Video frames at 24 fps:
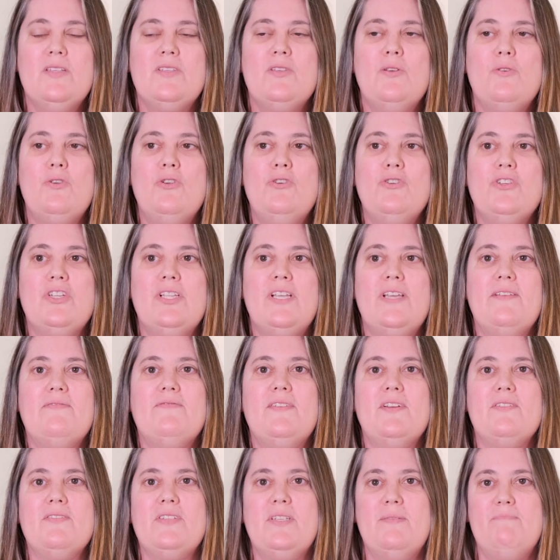So usually if
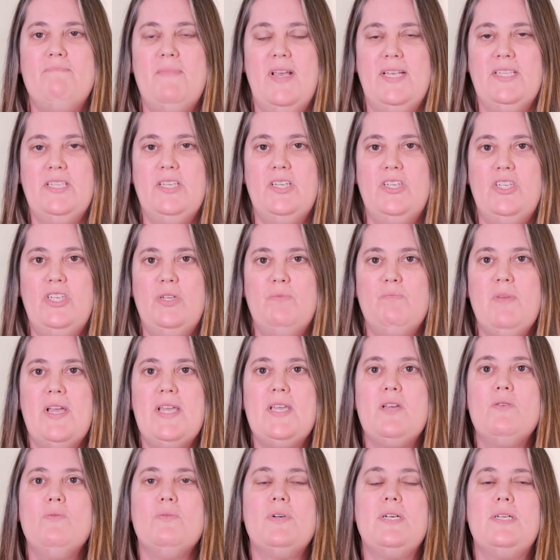there's a message in
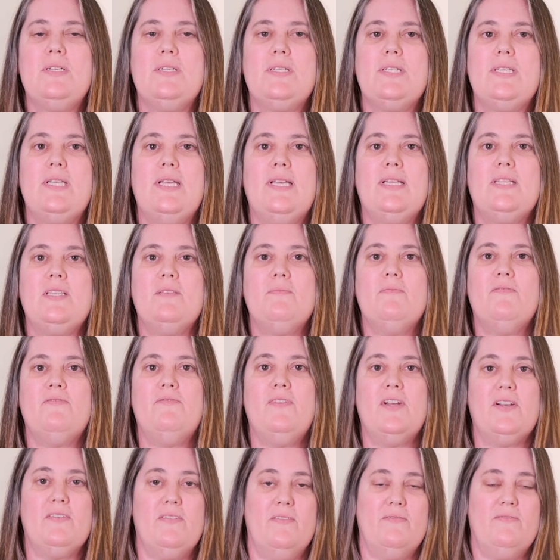my quilt, it's
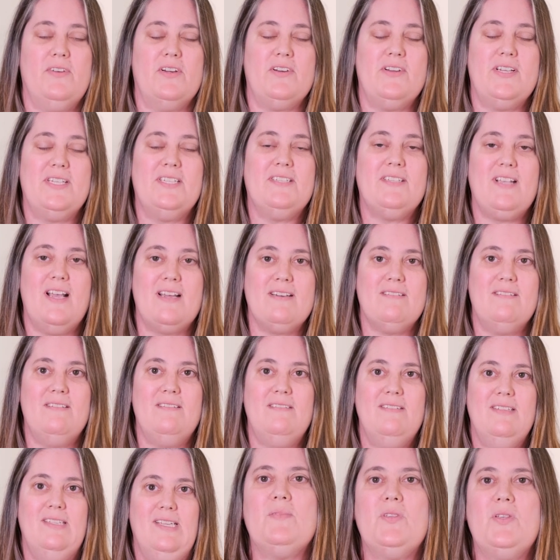very, very
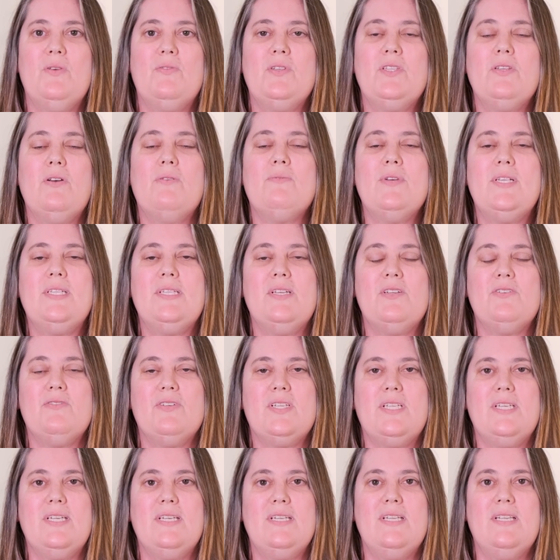subtle. So it's always
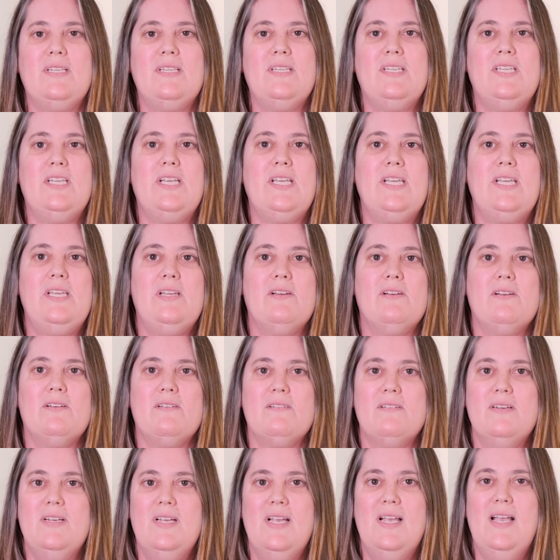interesting to, to
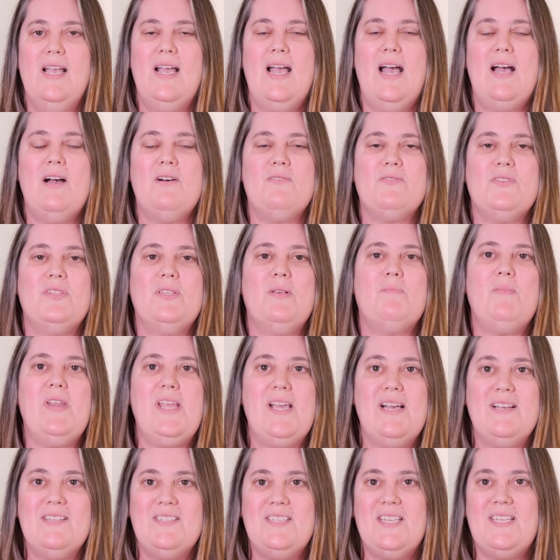hear how somebody
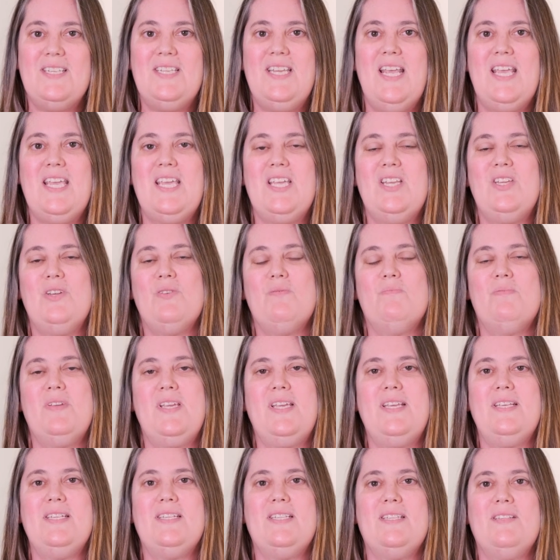else has taken your
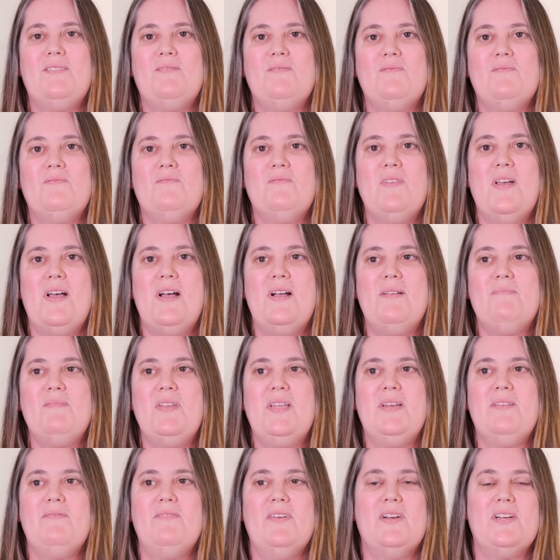piece um,
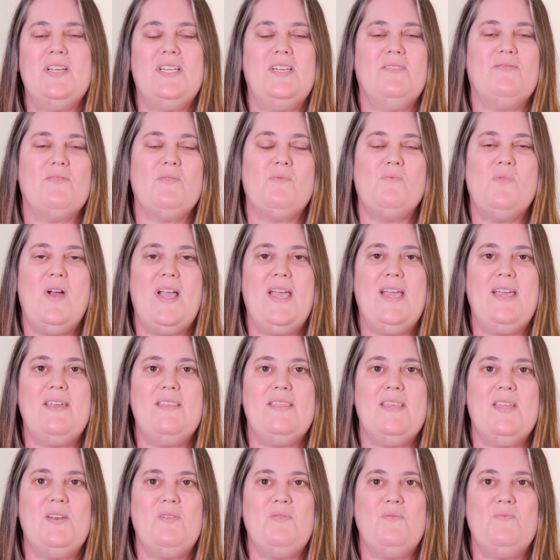in a very different way
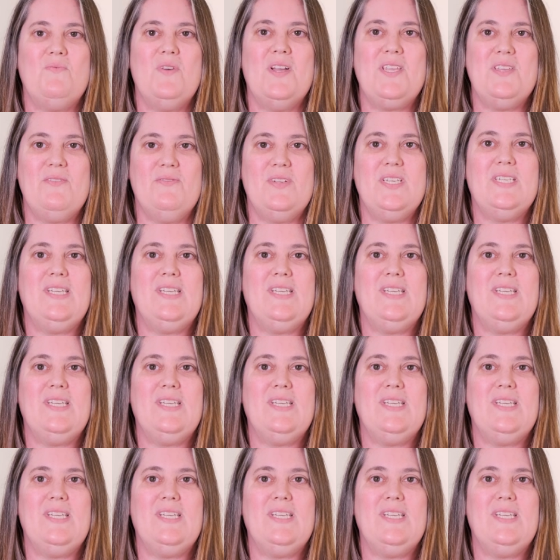than what you